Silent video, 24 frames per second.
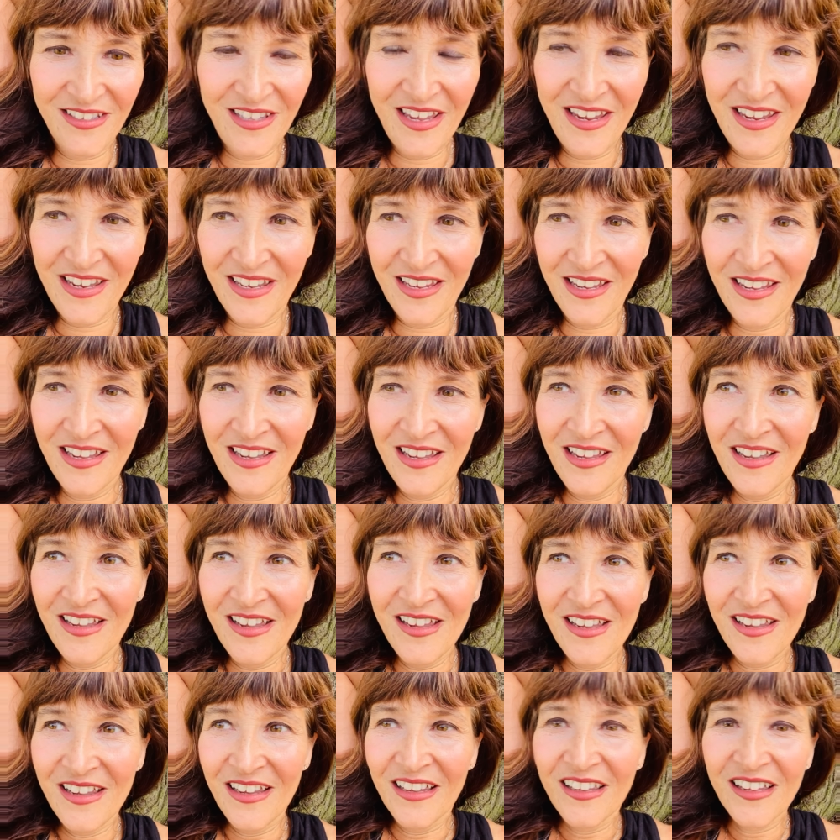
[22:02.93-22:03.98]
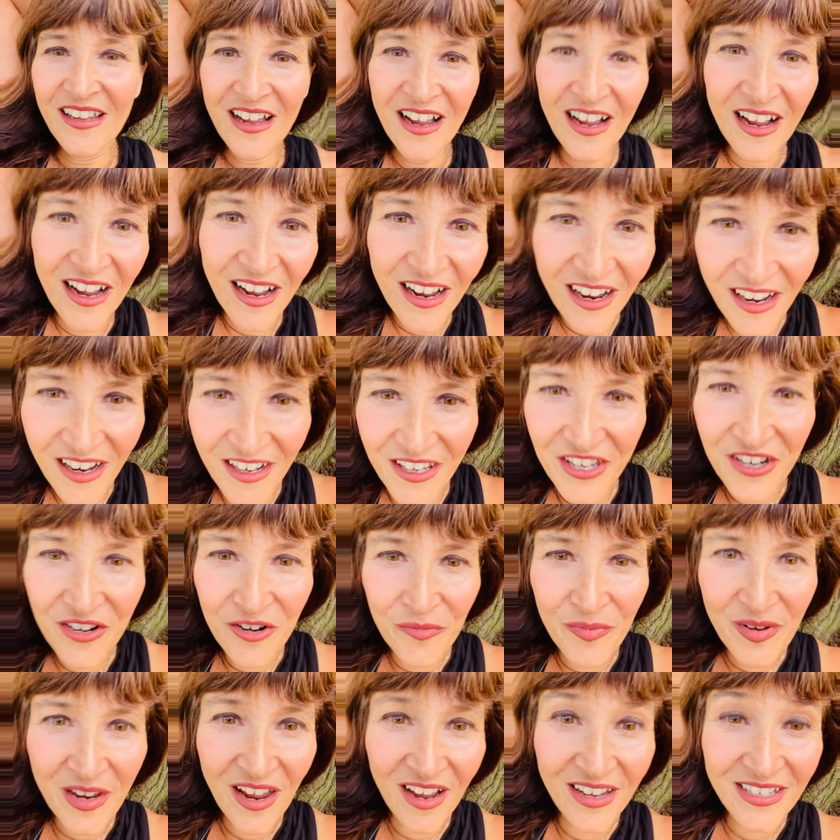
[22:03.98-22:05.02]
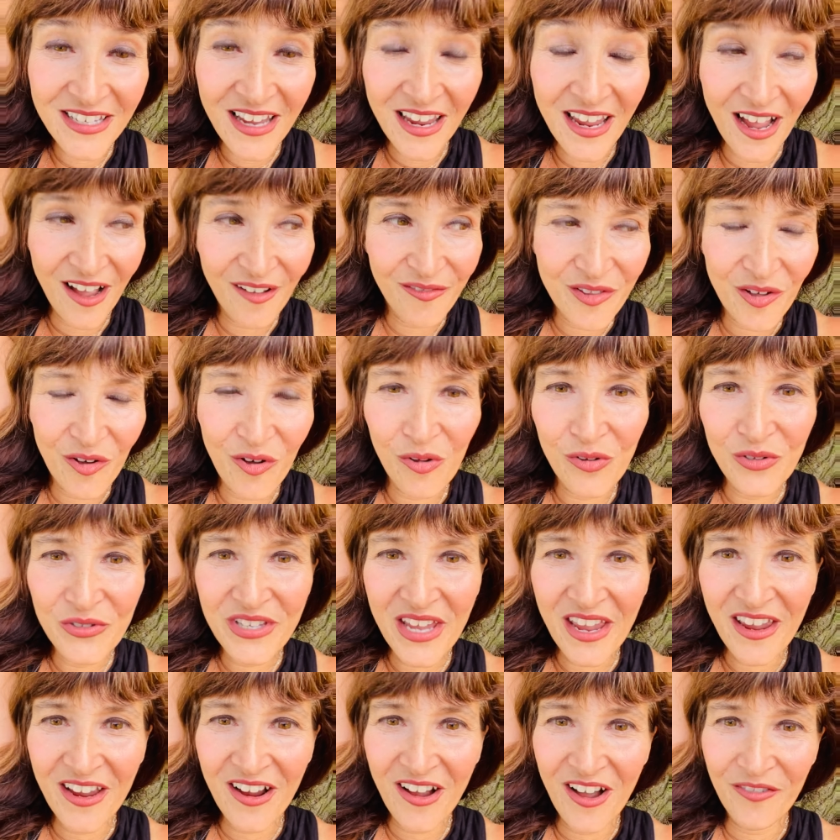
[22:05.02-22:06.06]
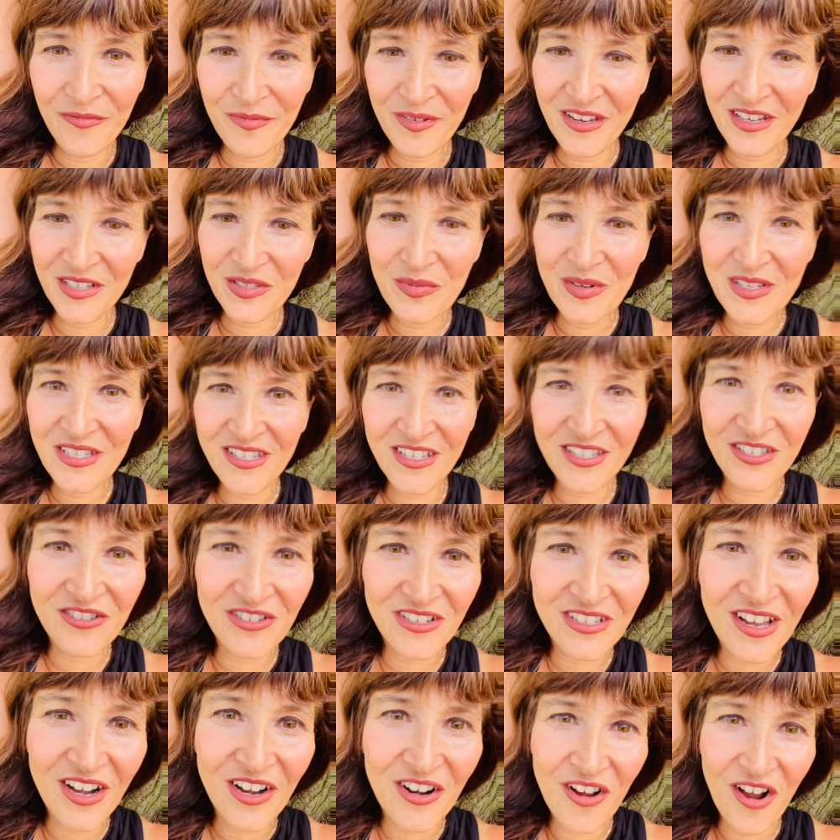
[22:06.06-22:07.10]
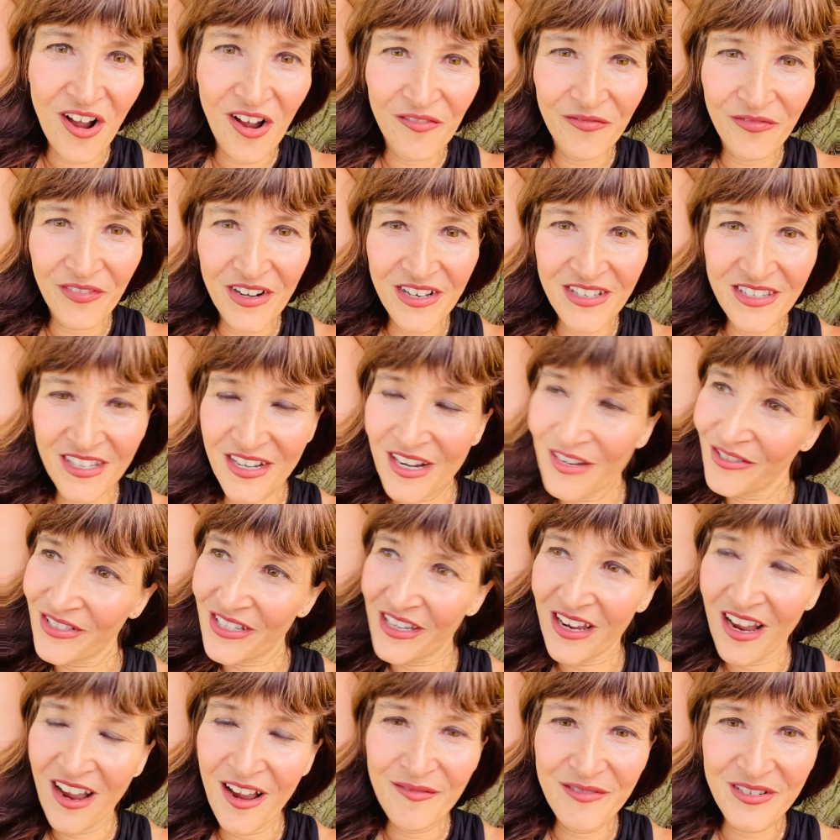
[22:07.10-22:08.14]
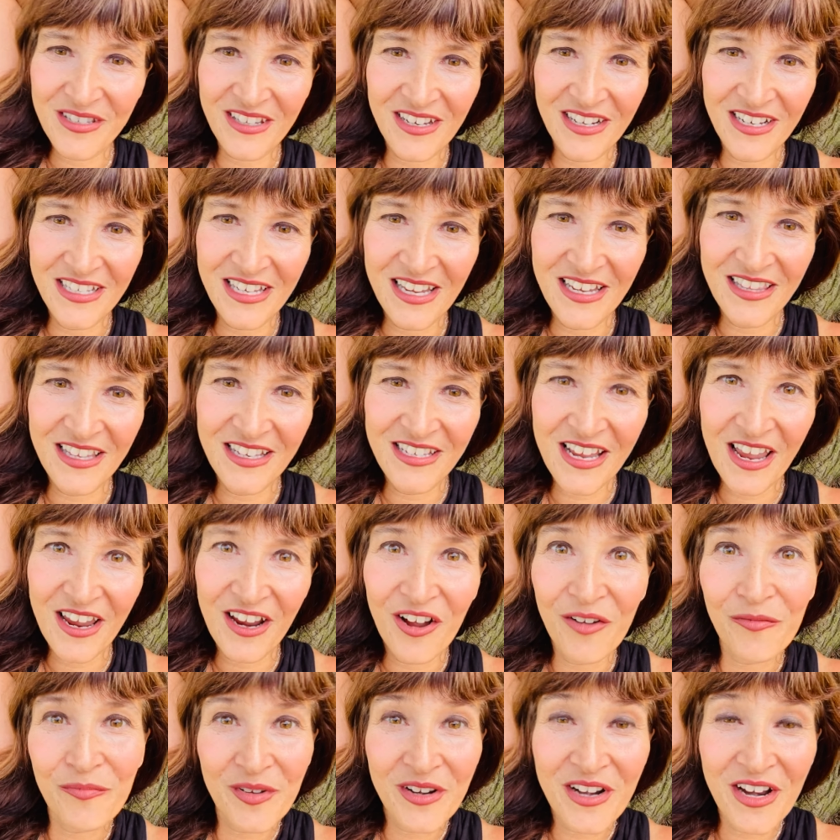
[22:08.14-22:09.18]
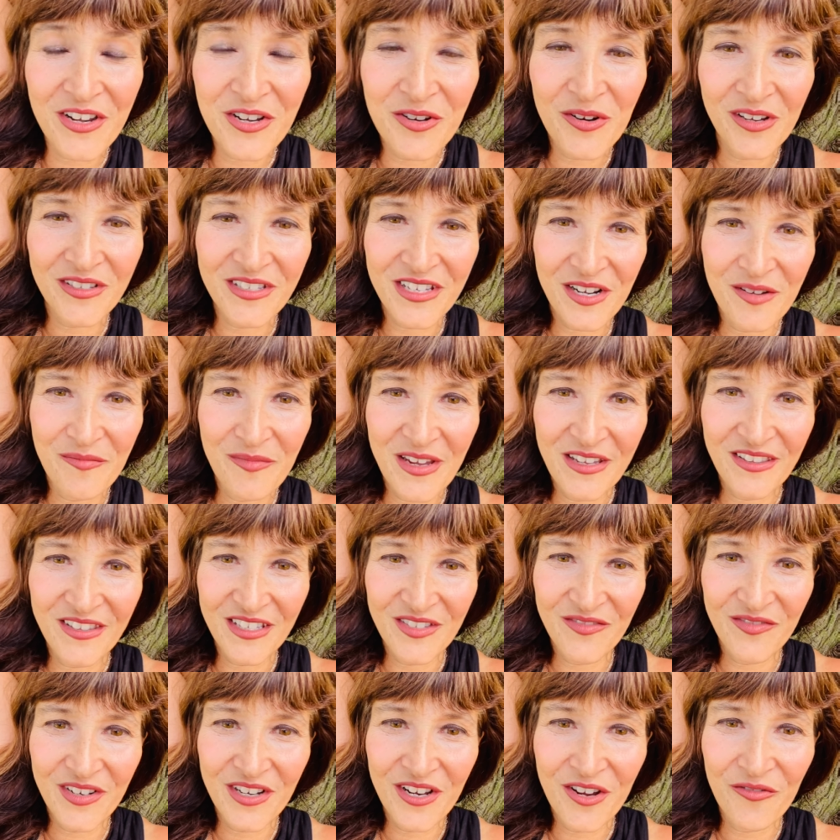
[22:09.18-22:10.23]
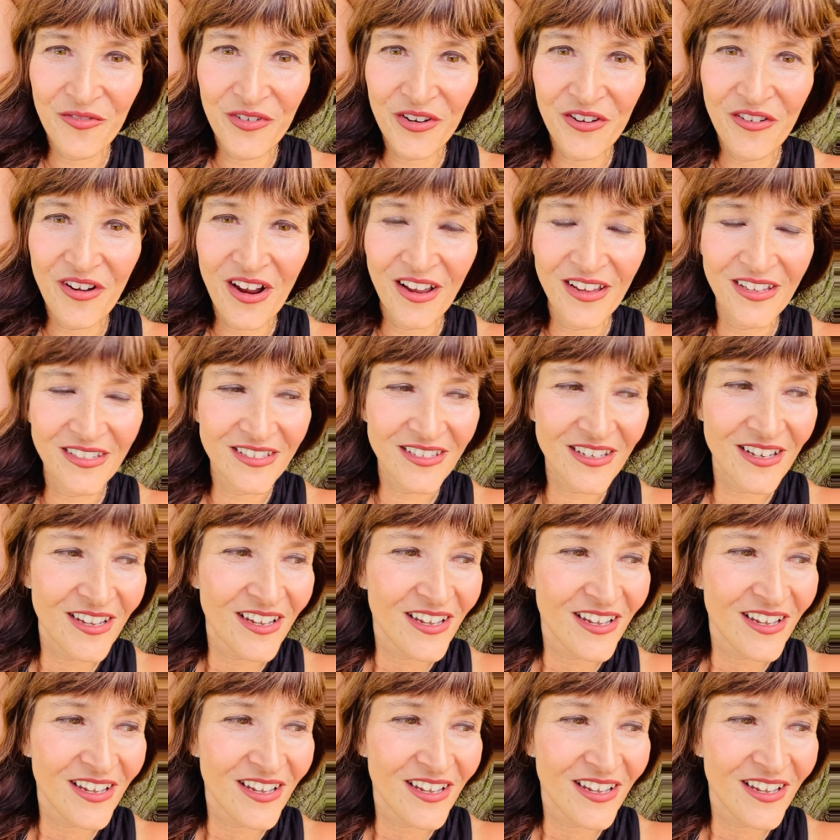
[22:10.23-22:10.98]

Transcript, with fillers: Like, uh, you know, because I have the whole day off, because my sister's at a conference and I was like, I'm just gonna take the day off, but I knew I was gonna make this video for you guys.